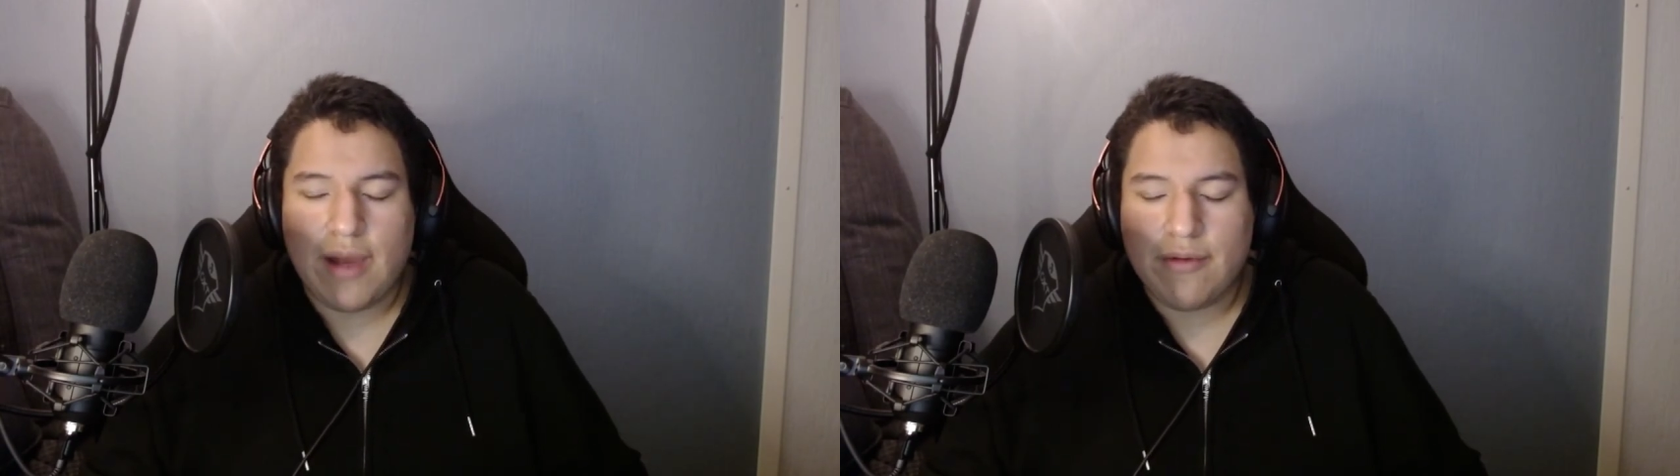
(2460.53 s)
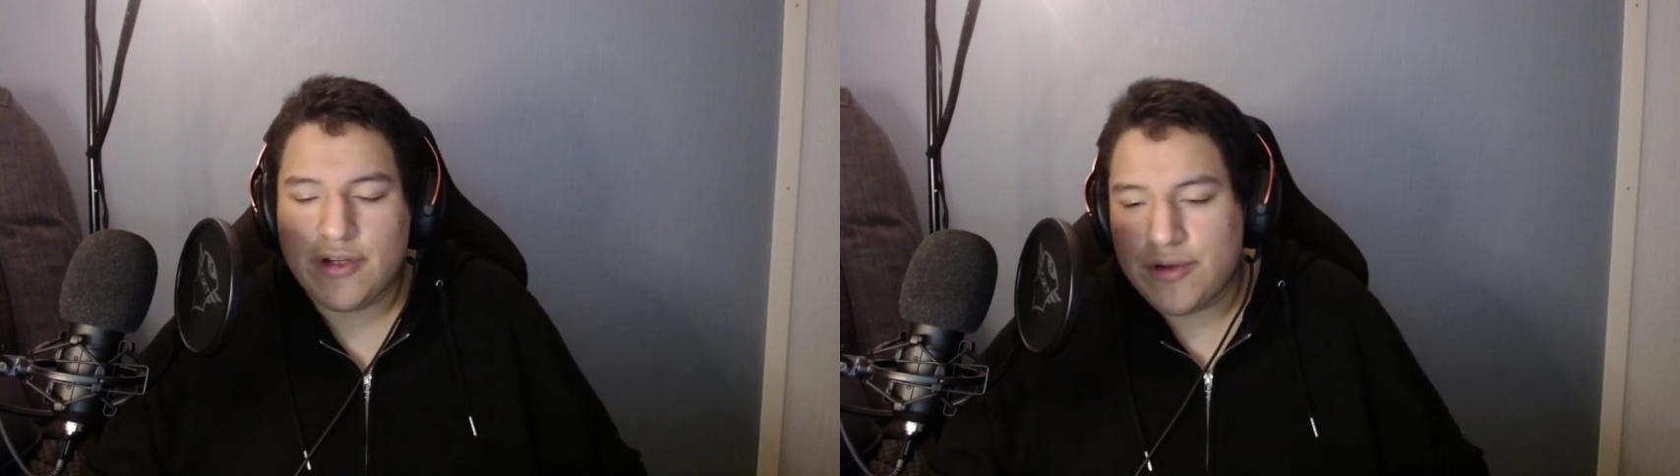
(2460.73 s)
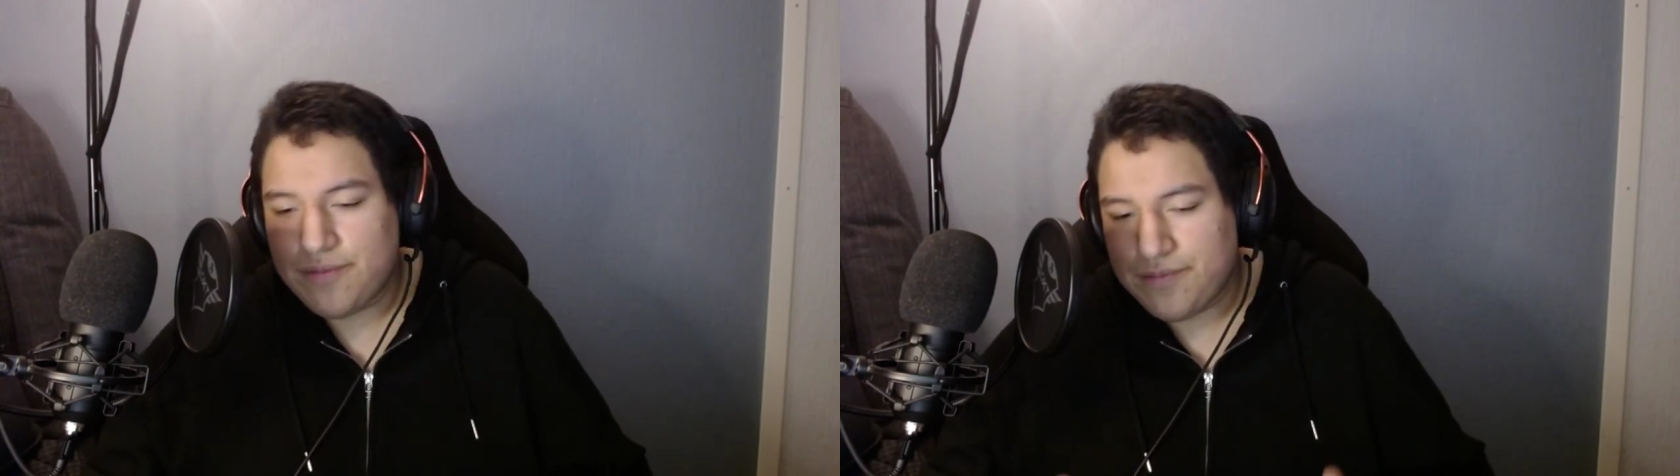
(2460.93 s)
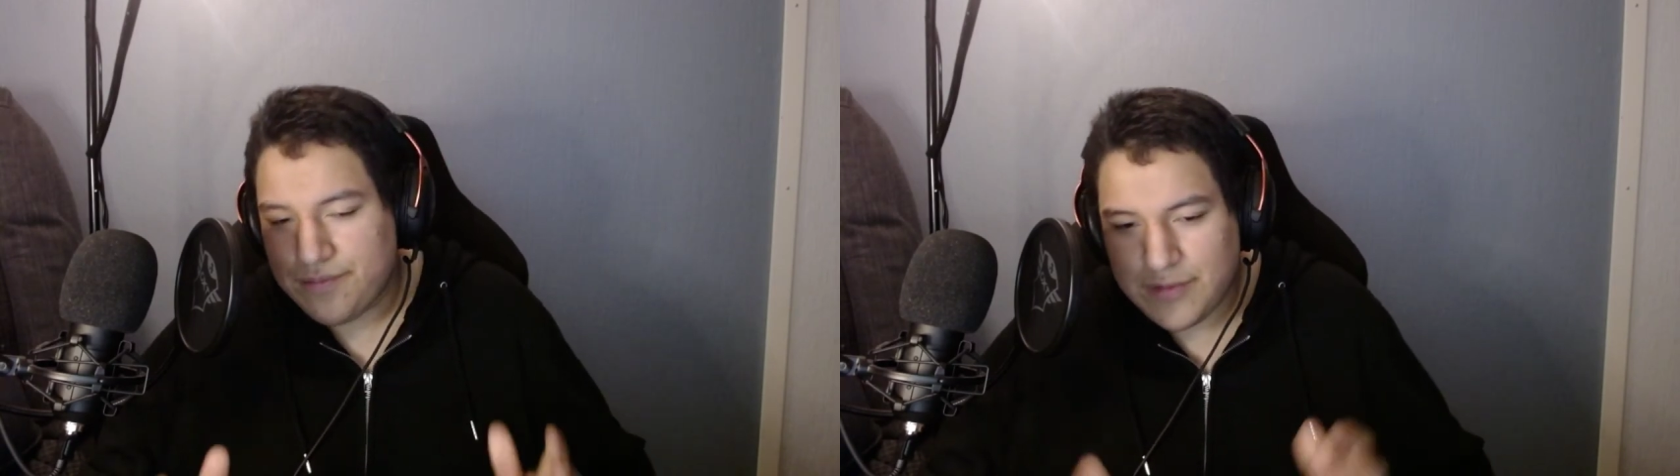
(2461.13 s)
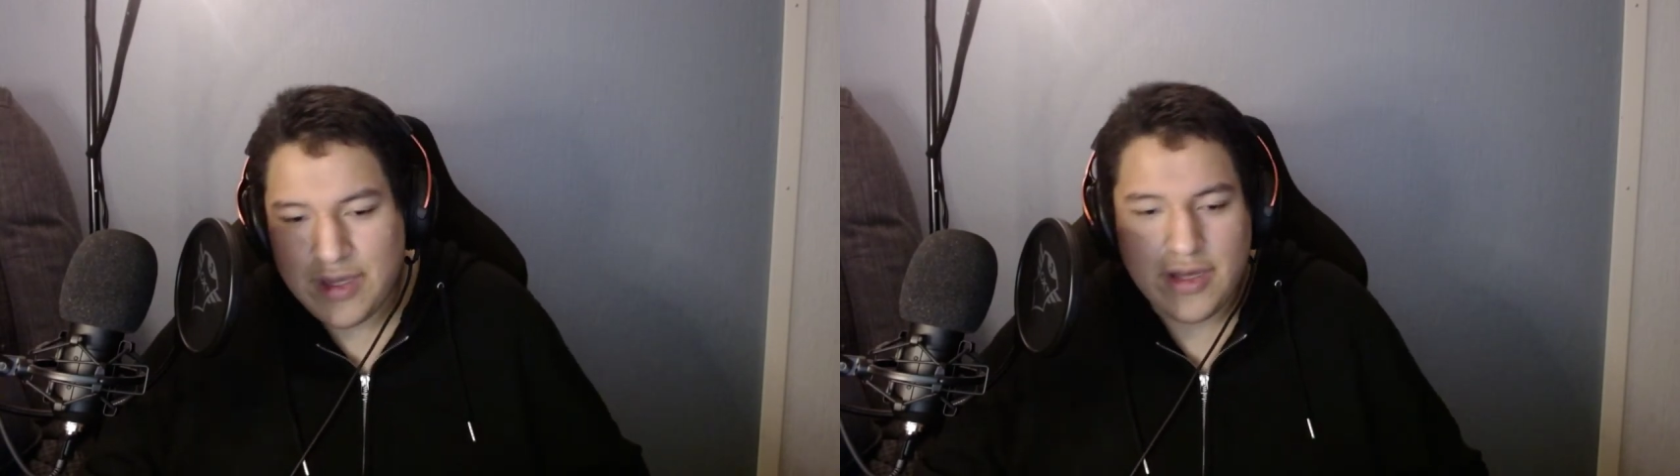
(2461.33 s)
I'm gonna
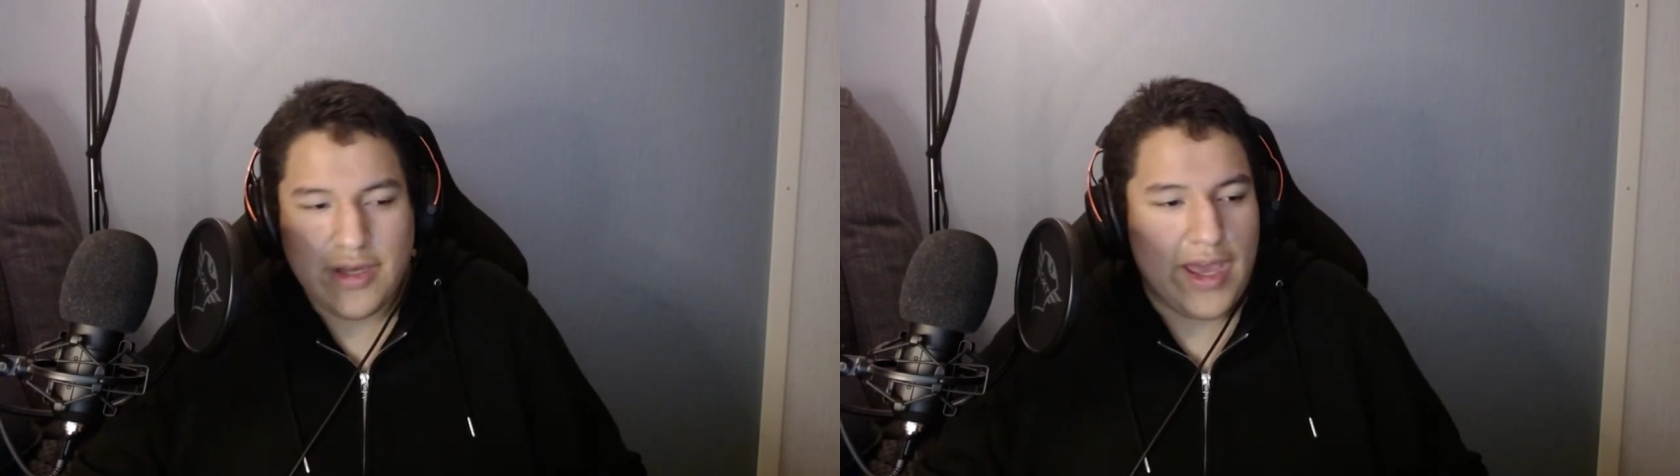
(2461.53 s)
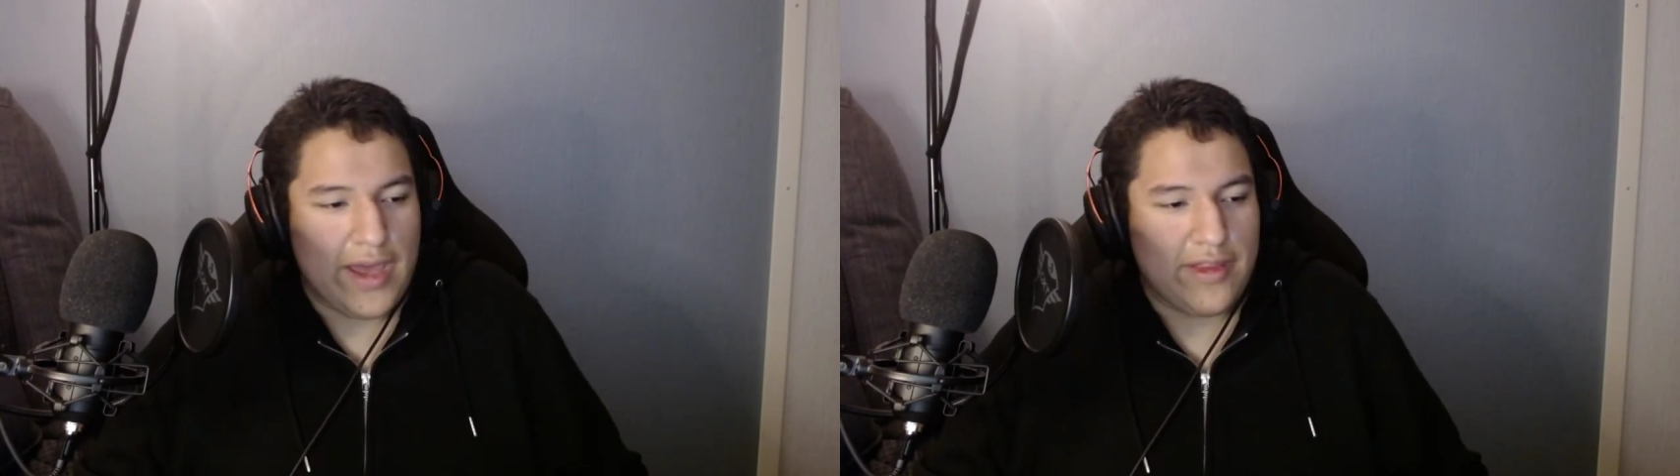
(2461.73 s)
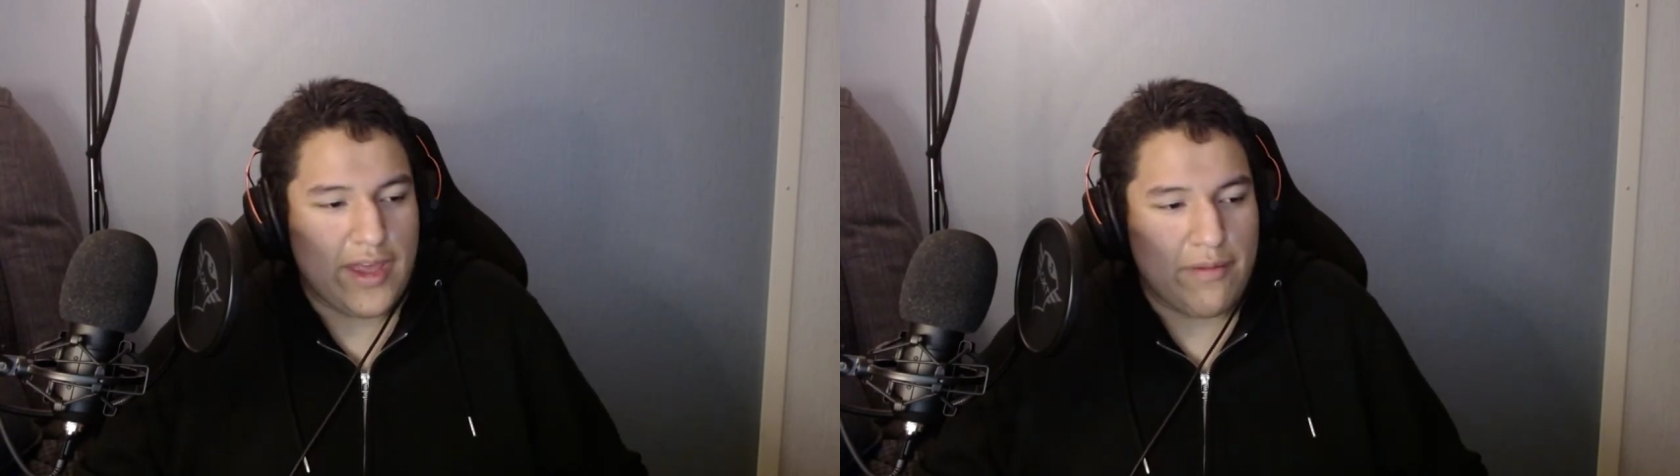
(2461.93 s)
end here